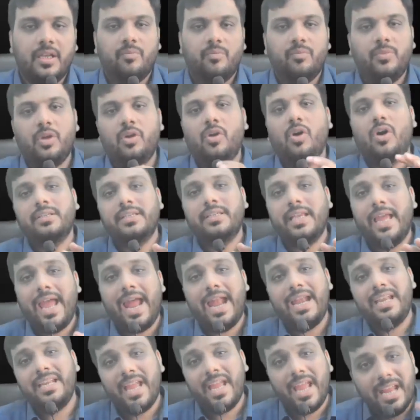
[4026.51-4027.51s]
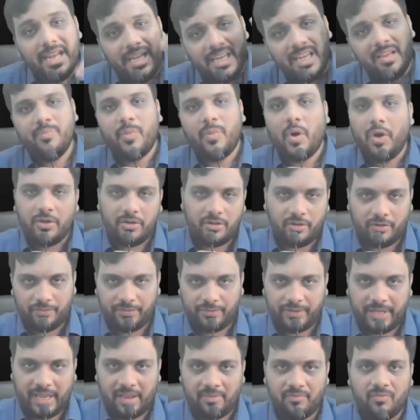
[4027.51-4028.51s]
Because at any point of
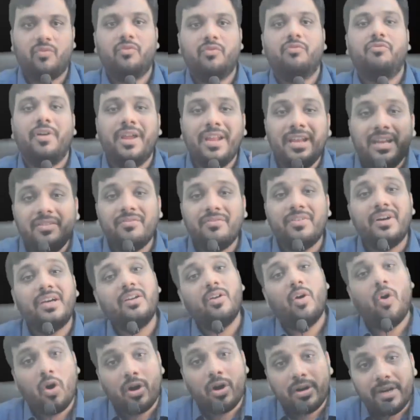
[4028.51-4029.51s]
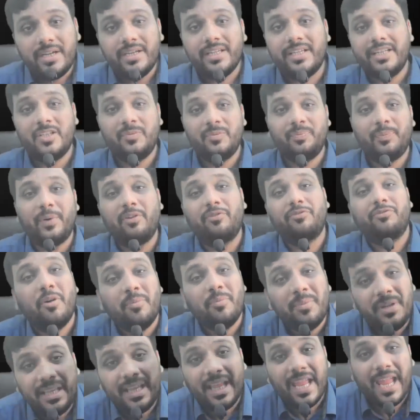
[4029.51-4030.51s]
time, whenever auditor is
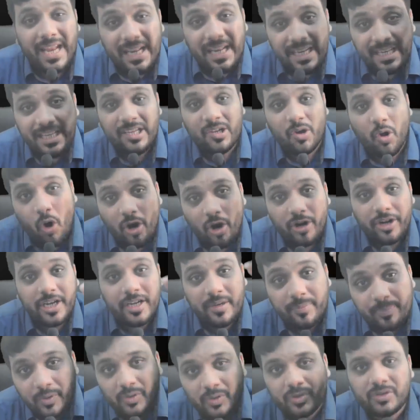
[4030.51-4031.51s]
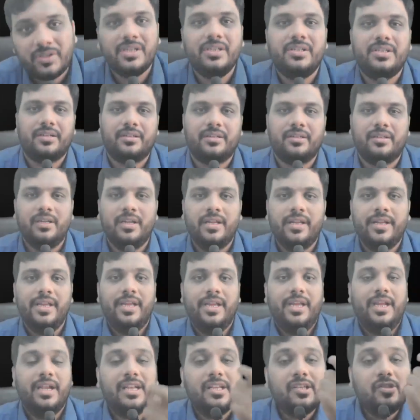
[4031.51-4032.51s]
performing any audit procedure,
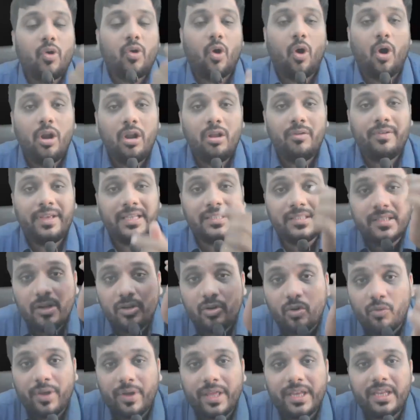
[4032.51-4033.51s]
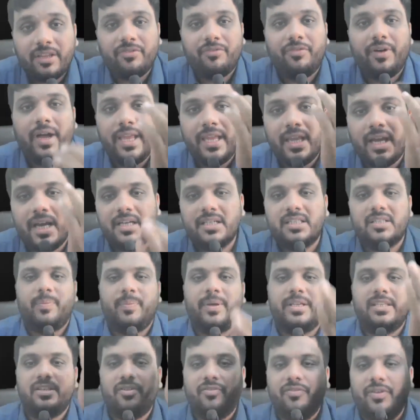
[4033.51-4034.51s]
it is always to verify a
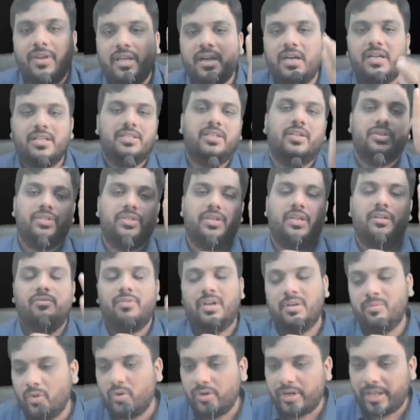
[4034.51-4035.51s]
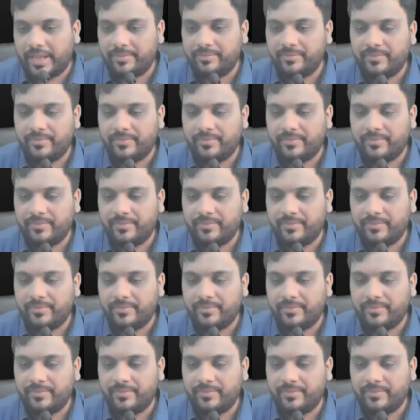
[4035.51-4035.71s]
specific assertion. One more time.